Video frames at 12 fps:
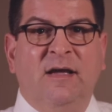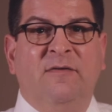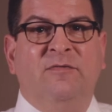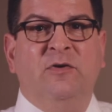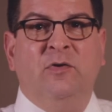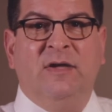
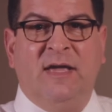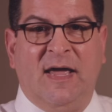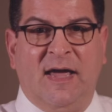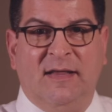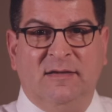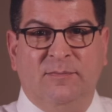If you
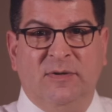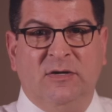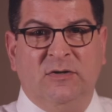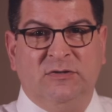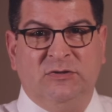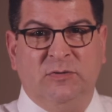can't
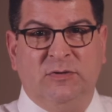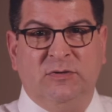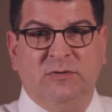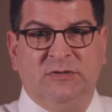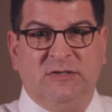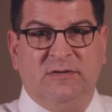because you were
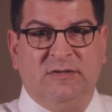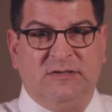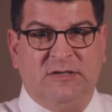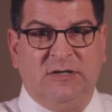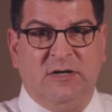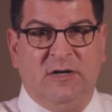too
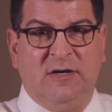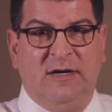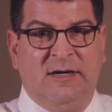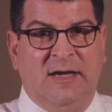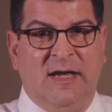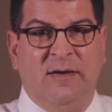seriously hurt
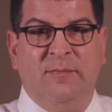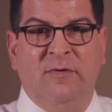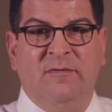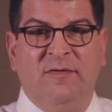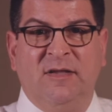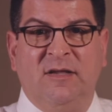and can't
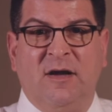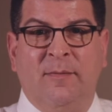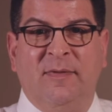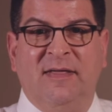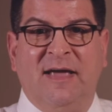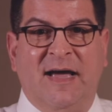move at the time
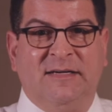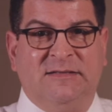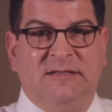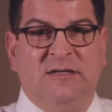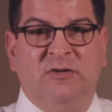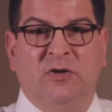of the
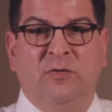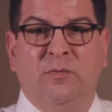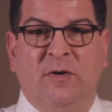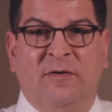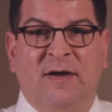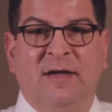accident, don't
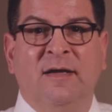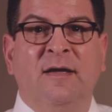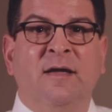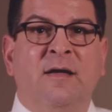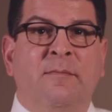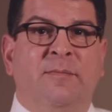worry,
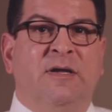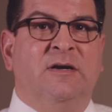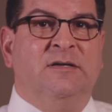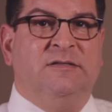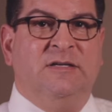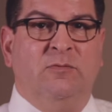
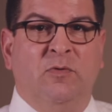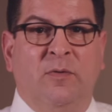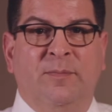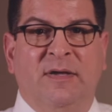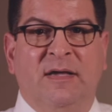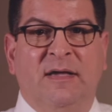because there will
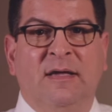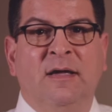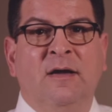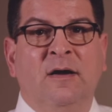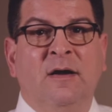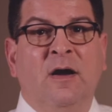be,
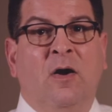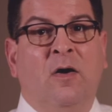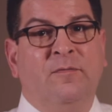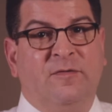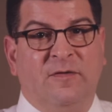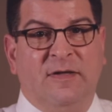
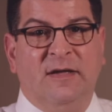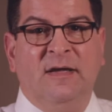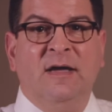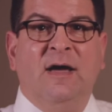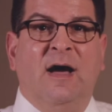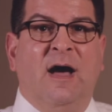hopefully,
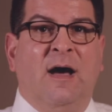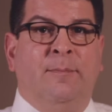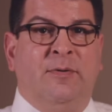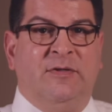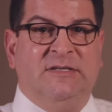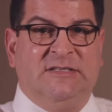a
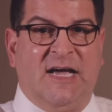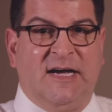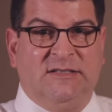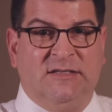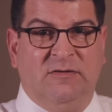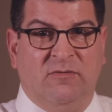police
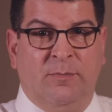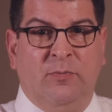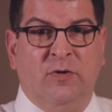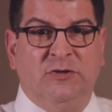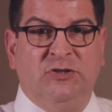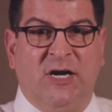accident
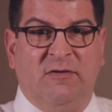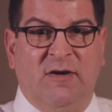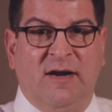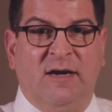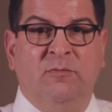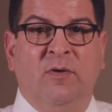report
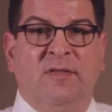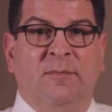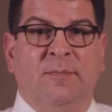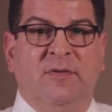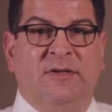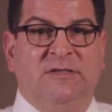generated when the
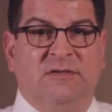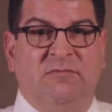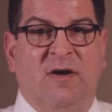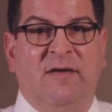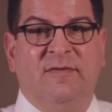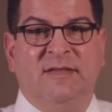police
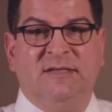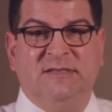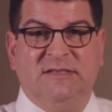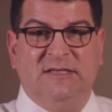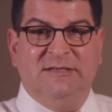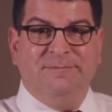arrive at the
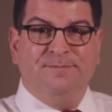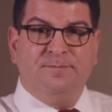scene.